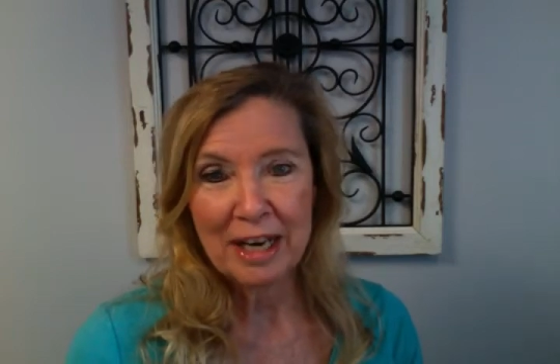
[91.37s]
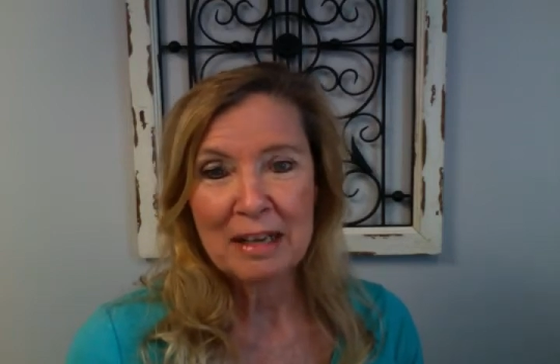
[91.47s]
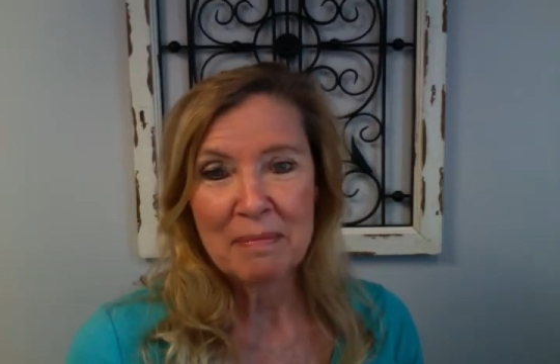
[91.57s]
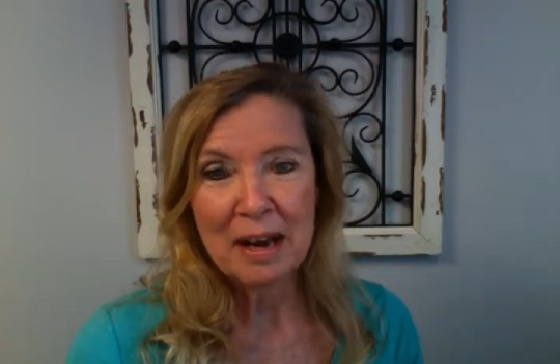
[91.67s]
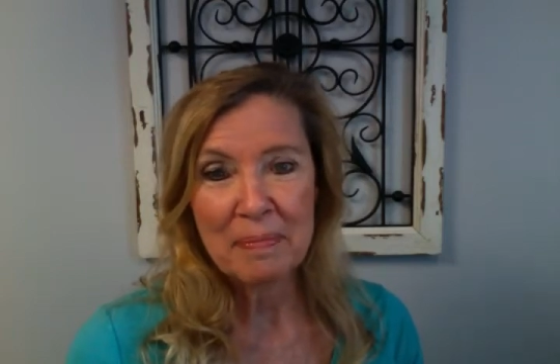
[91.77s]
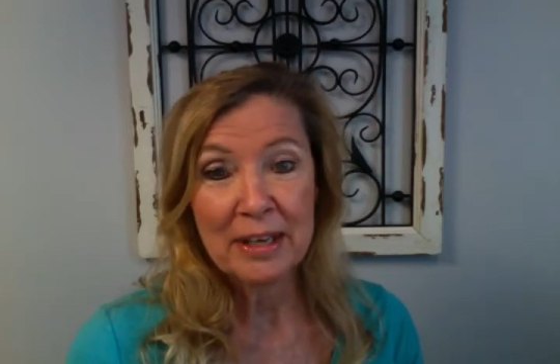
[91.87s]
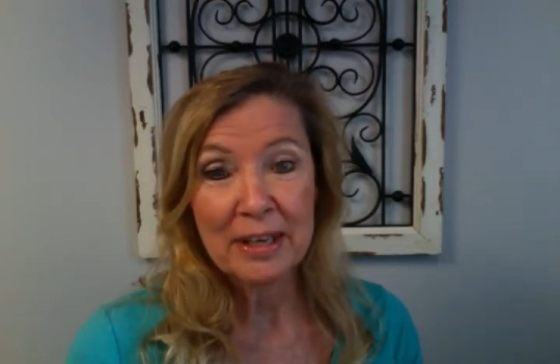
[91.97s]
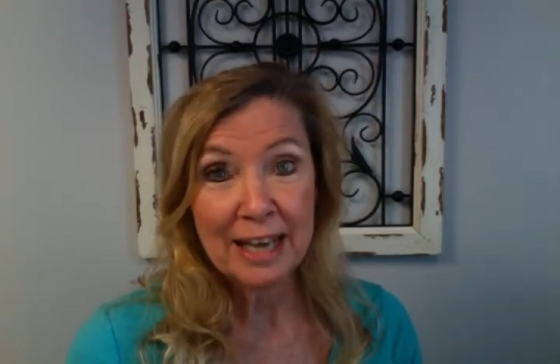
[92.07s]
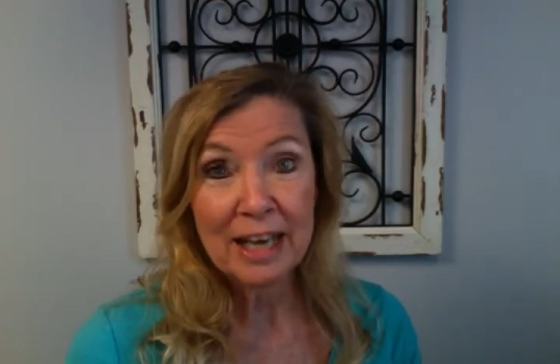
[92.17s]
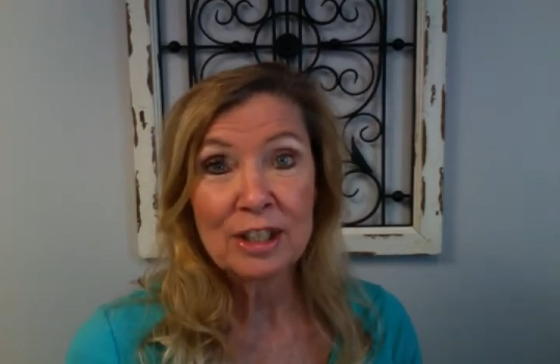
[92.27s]
them up is
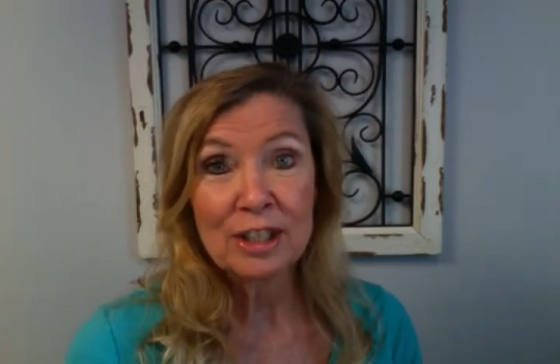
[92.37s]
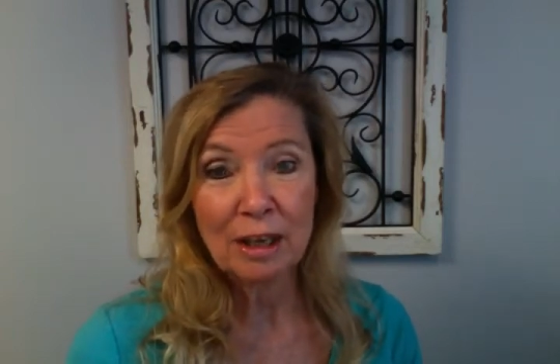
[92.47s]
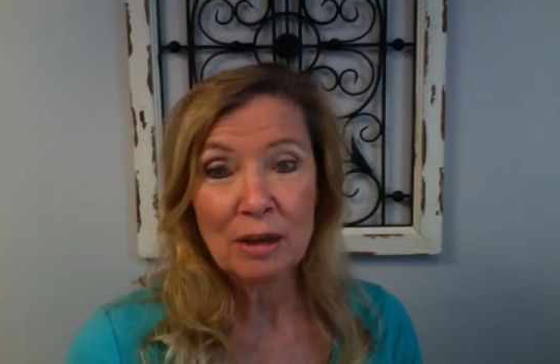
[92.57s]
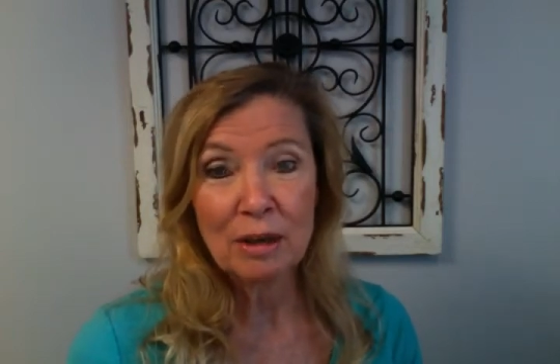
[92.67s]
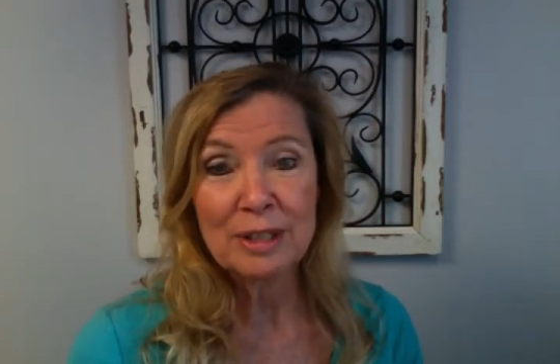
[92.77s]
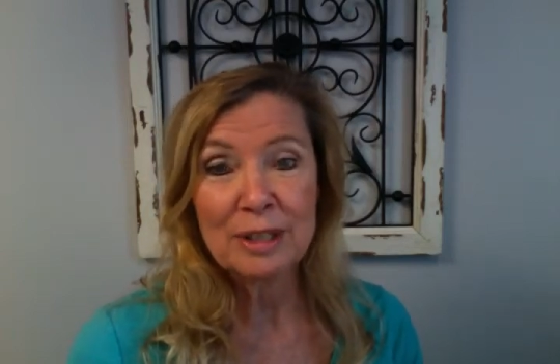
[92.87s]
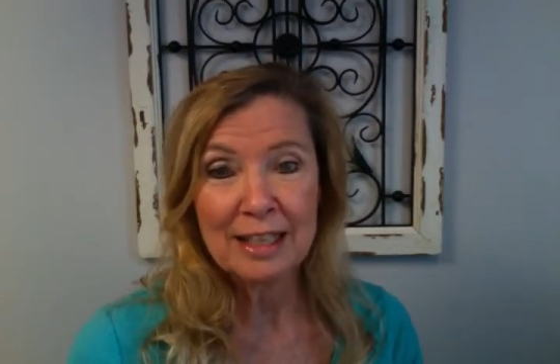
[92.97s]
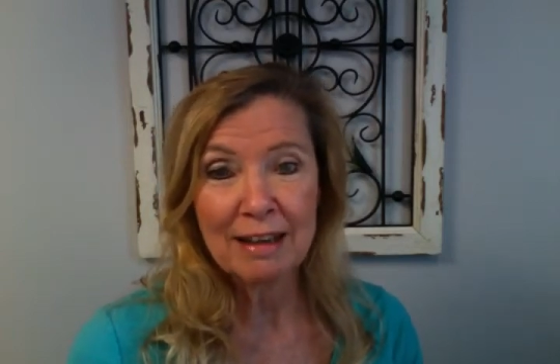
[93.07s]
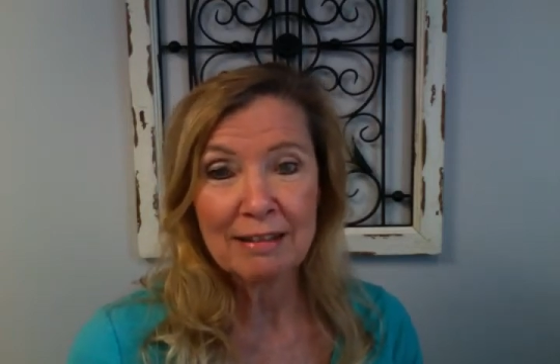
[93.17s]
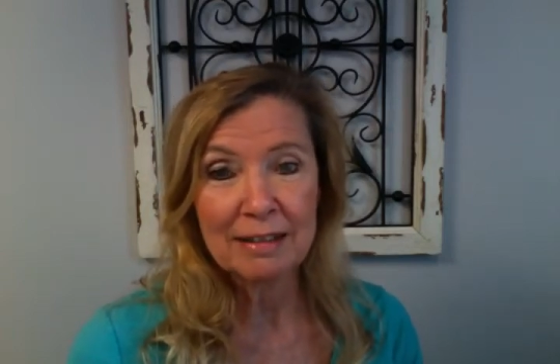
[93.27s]
actually
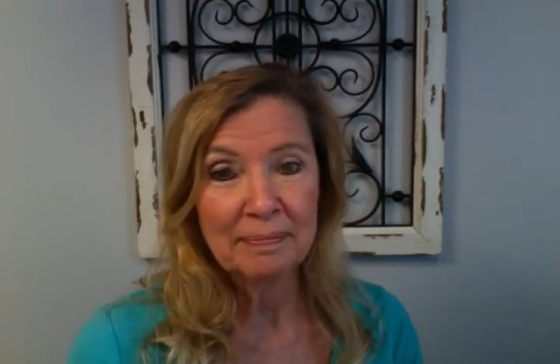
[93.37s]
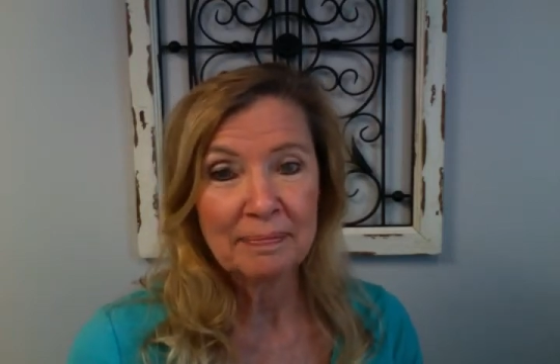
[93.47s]
ultrasound.